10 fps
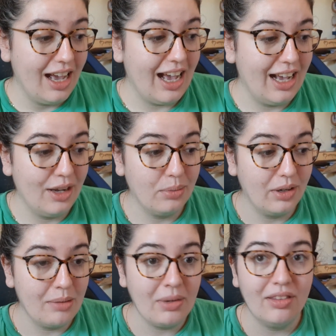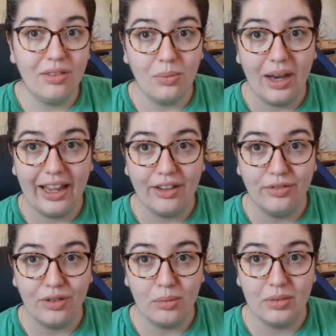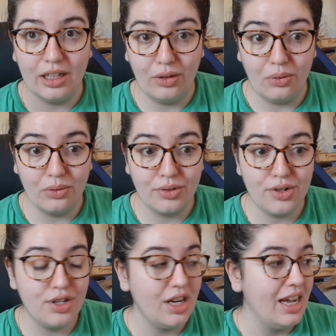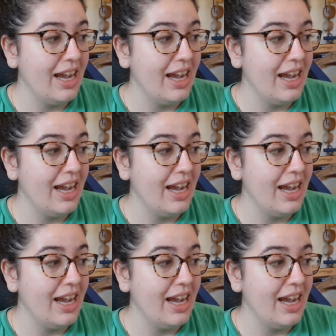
We're a month away from the launch,